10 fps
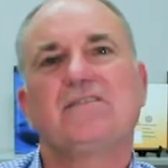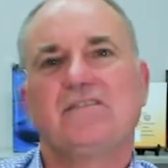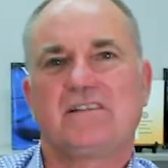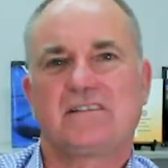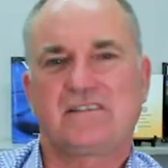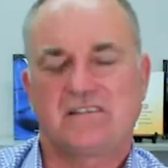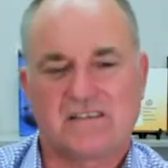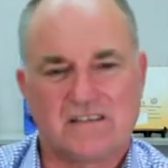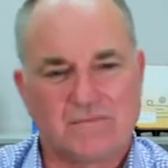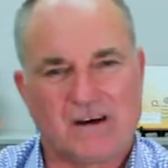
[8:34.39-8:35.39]
For instance,
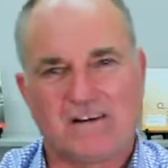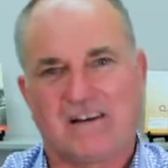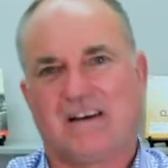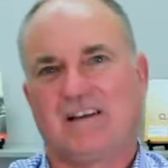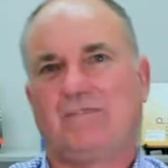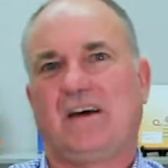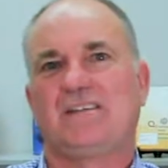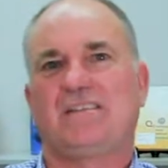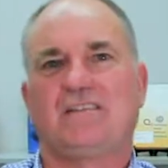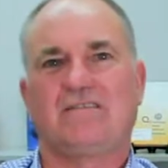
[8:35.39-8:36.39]
in the Murray-Darling
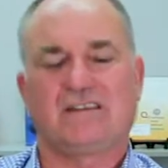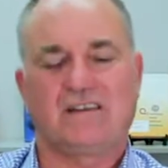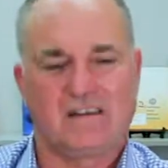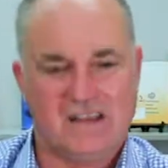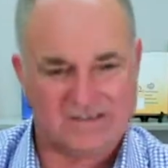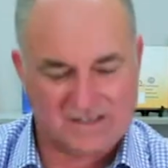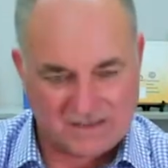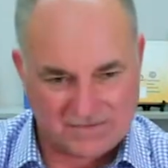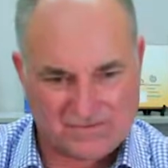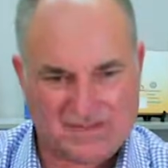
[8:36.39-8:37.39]
Basin we don't have
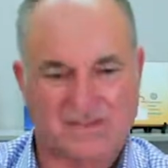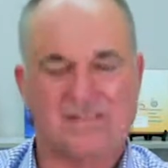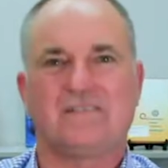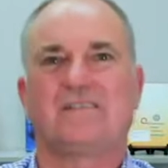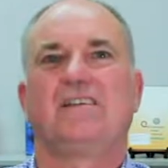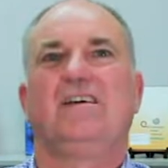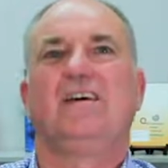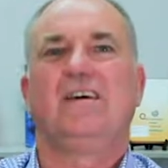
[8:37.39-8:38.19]
enough flows,